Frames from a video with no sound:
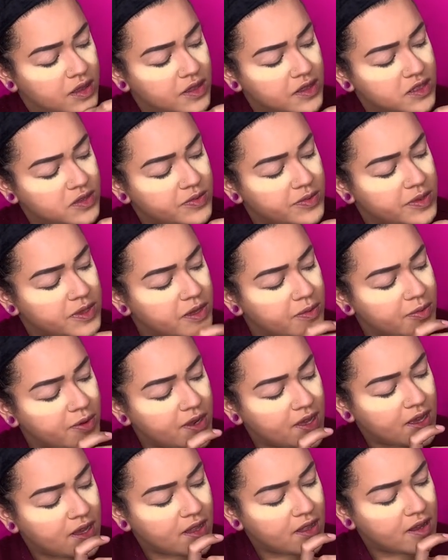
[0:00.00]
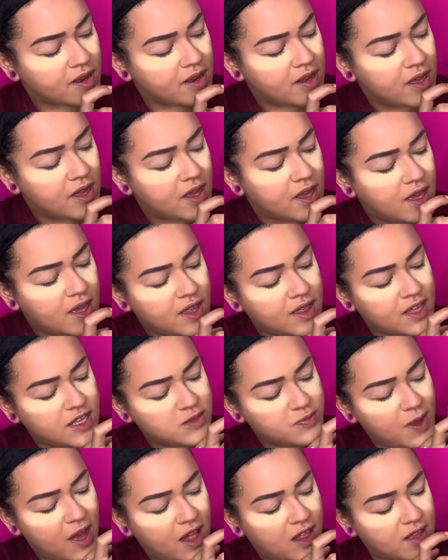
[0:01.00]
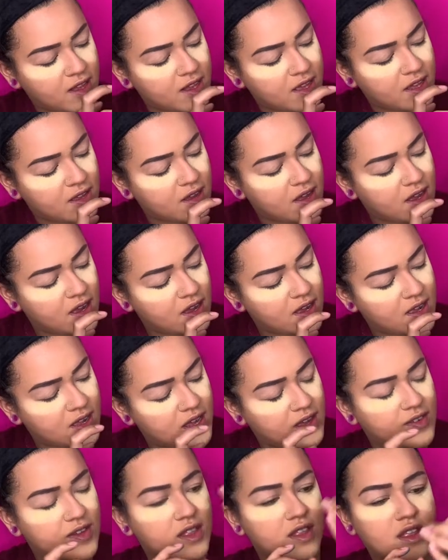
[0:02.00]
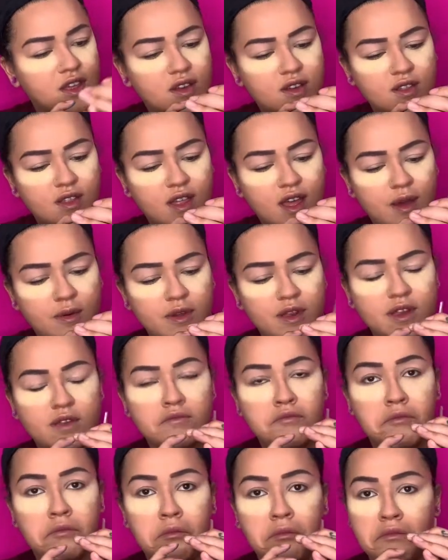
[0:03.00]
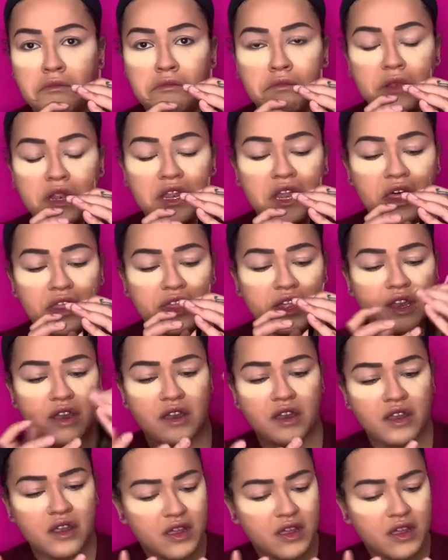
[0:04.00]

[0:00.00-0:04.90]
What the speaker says: It's really pretty color. This palette, even that one, nothing.